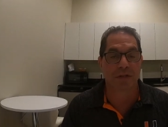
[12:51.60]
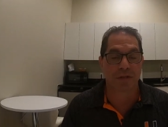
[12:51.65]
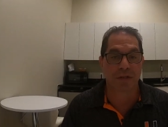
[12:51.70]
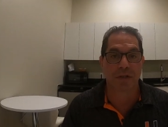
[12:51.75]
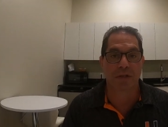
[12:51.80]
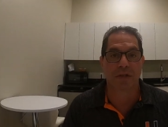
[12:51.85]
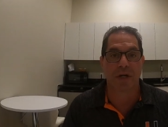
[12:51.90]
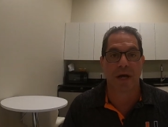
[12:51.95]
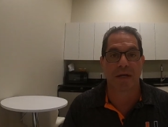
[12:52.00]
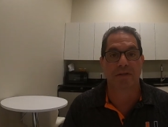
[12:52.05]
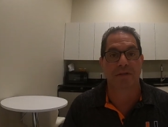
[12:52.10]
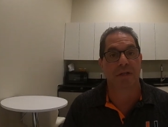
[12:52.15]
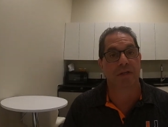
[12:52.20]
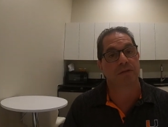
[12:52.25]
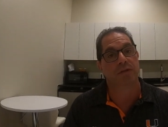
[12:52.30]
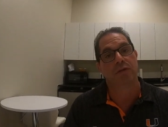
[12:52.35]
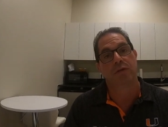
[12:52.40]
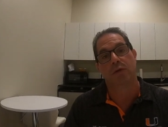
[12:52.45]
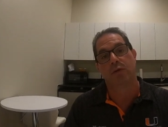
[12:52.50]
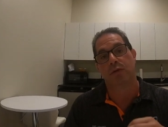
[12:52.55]
suggest
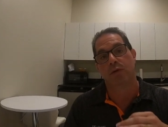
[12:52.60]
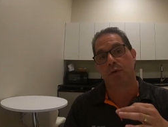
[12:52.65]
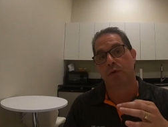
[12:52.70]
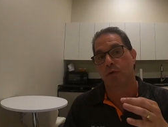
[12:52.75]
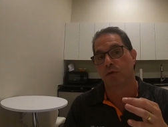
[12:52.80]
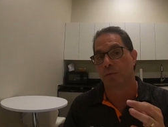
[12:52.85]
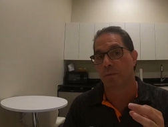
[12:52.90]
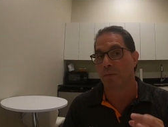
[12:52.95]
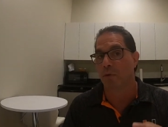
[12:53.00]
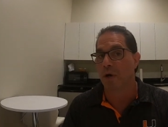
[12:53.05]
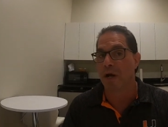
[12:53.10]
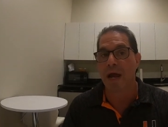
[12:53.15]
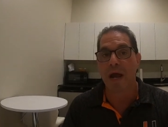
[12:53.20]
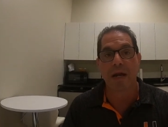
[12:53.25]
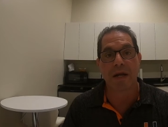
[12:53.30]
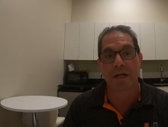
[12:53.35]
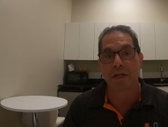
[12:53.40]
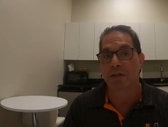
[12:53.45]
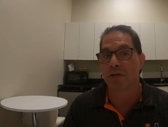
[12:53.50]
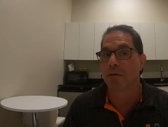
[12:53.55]
is you use
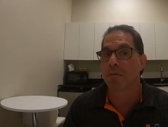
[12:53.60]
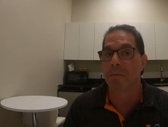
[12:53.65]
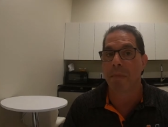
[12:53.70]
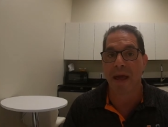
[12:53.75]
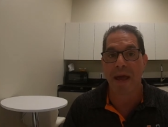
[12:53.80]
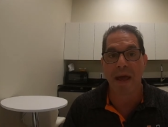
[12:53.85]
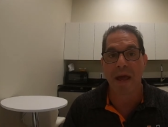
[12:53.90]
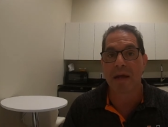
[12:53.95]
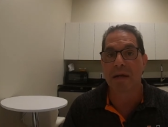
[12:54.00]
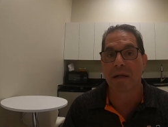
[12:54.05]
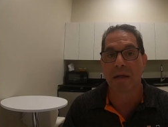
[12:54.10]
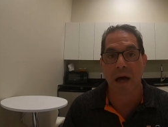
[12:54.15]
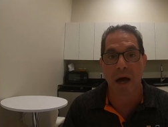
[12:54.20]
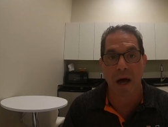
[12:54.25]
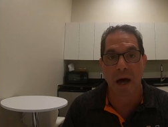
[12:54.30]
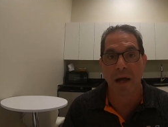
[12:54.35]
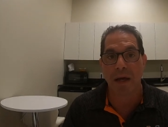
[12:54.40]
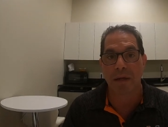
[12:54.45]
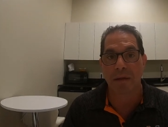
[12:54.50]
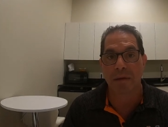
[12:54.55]
Braid as your main
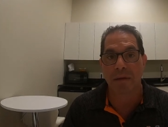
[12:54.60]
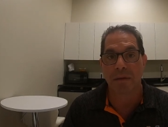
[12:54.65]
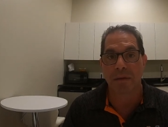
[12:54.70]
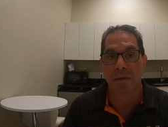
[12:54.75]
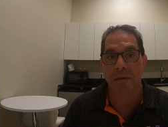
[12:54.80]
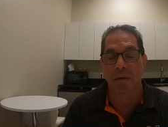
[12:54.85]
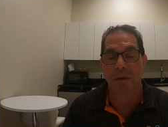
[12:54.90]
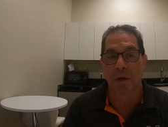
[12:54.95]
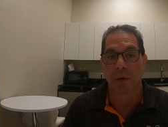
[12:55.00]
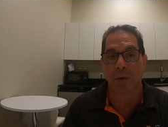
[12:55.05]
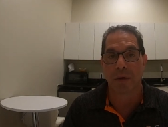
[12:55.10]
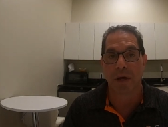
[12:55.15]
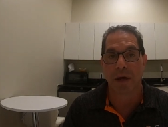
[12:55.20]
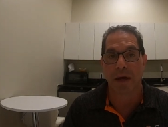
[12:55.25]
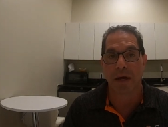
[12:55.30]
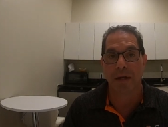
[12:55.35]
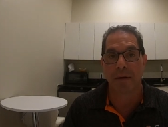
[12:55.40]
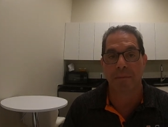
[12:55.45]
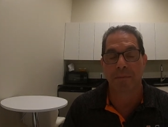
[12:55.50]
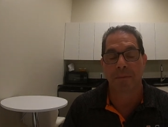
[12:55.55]
line,
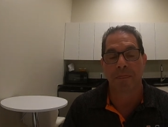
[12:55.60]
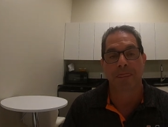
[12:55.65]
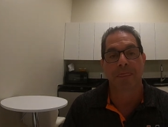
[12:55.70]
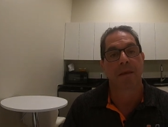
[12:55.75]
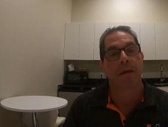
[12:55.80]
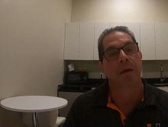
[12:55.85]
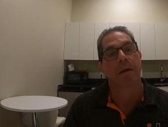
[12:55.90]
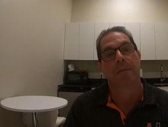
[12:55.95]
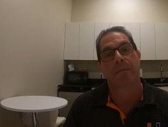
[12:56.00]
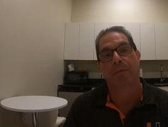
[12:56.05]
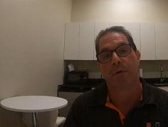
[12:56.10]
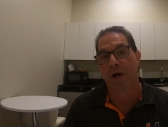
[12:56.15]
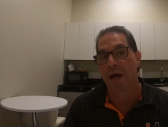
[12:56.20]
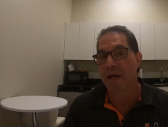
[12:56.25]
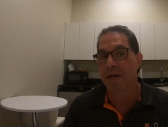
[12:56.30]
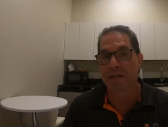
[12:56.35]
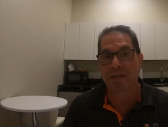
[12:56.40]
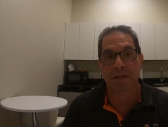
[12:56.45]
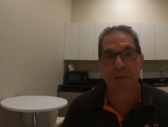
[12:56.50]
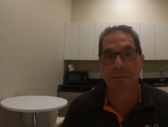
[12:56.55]
okay?
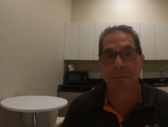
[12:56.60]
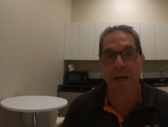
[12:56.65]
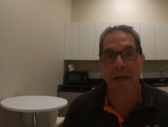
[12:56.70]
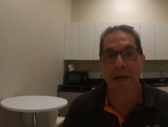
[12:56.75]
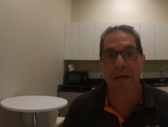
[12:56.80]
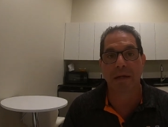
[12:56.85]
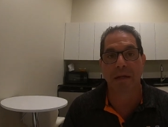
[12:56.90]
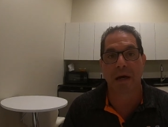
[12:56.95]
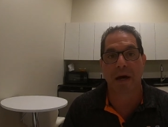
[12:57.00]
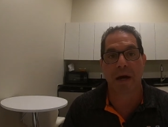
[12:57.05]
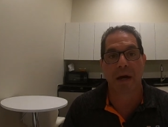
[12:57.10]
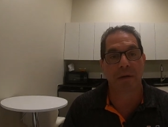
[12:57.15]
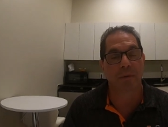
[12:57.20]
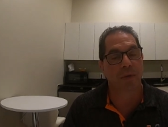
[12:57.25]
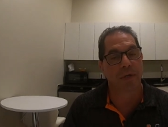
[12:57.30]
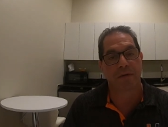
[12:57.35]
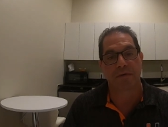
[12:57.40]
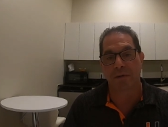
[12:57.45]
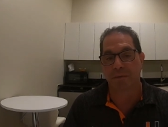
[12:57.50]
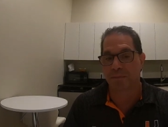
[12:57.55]
Braid is the main line,
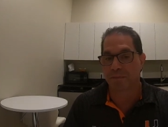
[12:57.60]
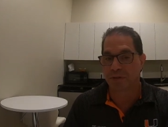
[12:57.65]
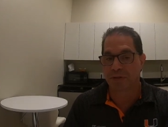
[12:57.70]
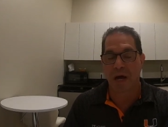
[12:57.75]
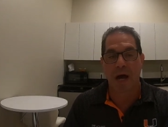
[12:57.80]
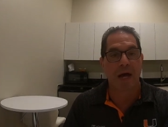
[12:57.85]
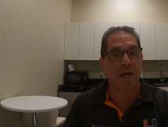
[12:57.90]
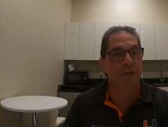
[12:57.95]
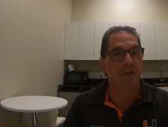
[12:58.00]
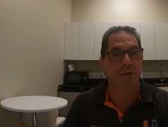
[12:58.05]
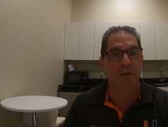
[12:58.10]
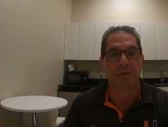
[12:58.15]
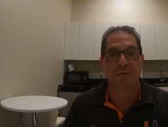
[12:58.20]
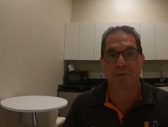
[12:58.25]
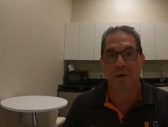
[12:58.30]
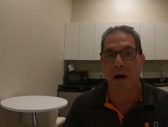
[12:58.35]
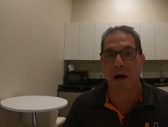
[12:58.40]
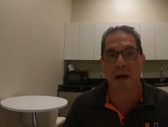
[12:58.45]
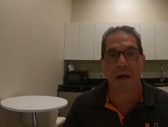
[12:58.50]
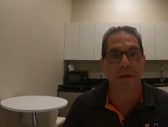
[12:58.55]
whatever size you
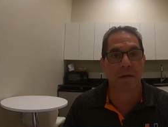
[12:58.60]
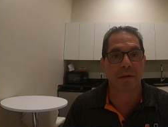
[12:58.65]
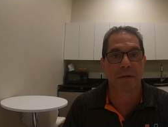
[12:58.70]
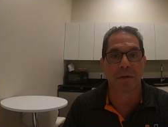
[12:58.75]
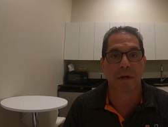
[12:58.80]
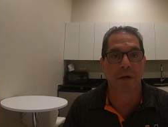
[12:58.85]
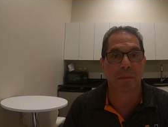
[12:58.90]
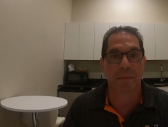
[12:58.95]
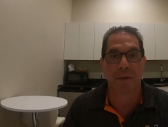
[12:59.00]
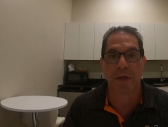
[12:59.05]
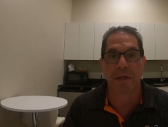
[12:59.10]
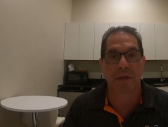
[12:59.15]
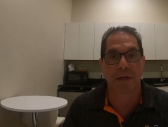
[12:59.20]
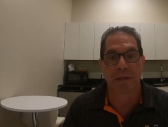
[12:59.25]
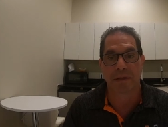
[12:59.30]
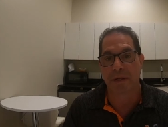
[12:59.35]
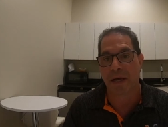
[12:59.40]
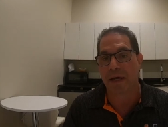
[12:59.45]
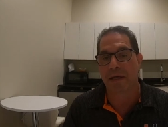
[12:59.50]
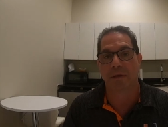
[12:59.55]
find
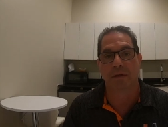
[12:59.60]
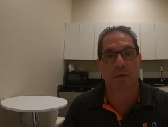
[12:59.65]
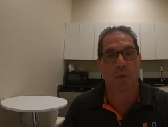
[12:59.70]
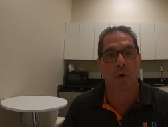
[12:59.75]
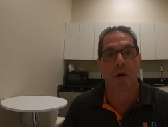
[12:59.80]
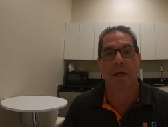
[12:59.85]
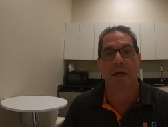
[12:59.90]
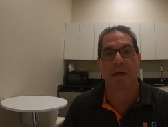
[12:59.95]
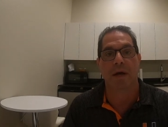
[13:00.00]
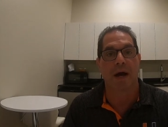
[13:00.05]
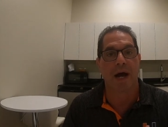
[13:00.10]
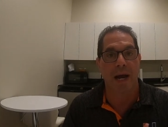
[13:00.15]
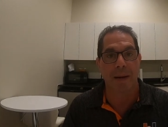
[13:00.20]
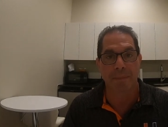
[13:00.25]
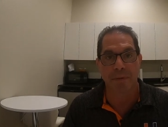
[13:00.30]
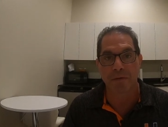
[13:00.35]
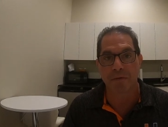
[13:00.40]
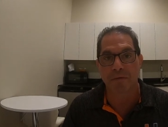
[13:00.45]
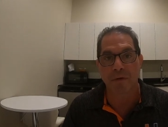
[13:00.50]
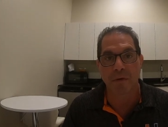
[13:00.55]
appealing, 10, 20, I
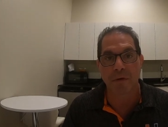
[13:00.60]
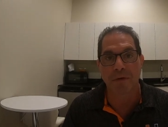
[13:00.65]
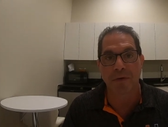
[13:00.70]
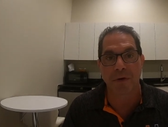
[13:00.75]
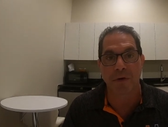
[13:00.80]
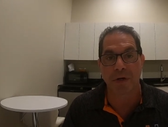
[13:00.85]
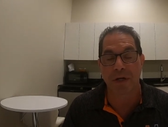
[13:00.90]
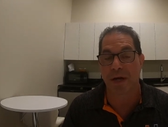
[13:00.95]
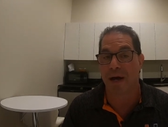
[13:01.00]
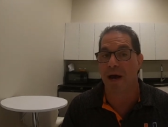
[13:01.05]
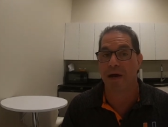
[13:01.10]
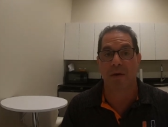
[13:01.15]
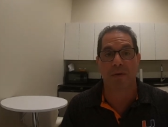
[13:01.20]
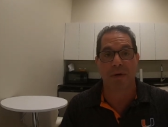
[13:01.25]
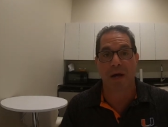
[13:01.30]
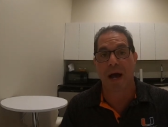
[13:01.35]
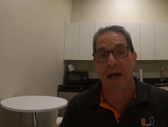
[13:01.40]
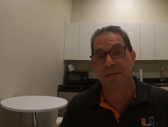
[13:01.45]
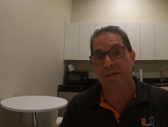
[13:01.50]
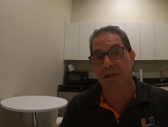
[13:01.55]
prefer 30. I know
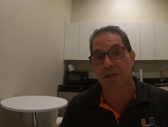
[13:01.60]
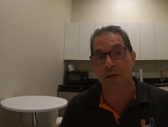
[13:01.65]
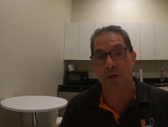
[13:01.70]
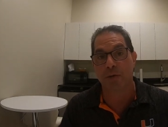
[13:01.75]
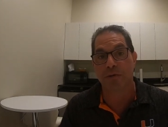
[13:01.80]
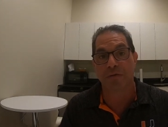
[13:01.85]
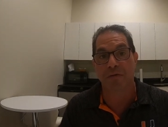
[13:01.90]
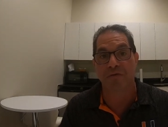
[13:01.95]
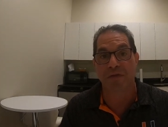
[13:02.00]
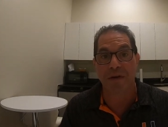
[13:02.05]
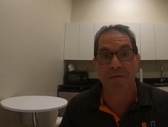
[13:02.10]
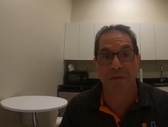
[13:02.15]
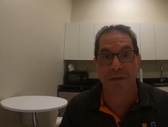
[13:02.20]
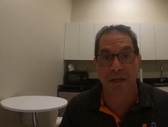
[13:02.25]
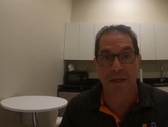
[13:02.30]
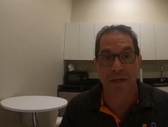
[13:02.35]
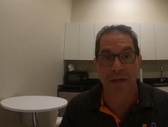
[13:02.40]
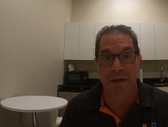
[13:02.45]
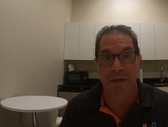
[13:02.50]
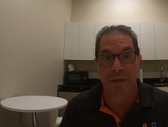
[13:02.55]
guys that use
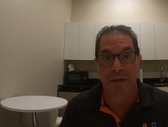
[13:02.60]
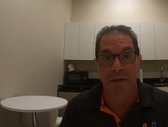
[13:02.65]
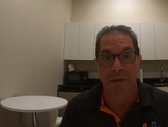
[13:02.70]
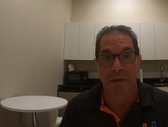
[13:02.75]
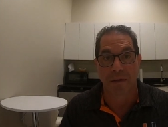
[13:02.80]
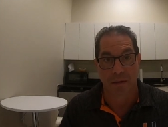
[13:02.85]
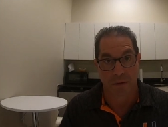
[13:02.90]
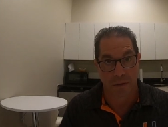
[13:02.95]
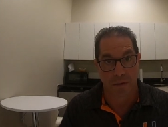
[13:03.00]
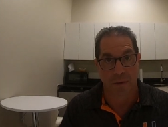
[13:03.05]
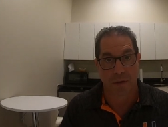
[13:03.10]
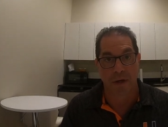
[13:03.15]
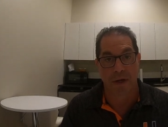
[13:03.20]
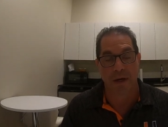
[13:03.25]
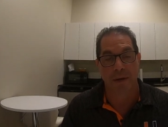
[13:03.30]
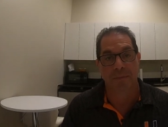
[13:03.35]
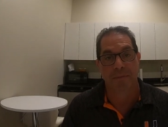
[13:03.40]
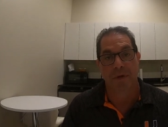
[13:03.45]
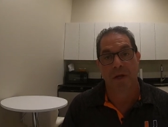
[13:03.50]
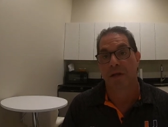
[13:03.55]
50,
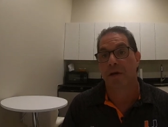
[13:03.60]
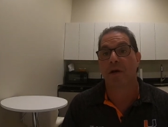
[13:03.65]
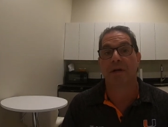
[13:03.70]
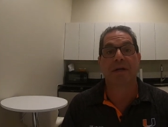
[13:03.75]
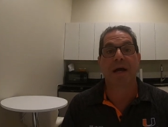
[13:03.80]
okay? There are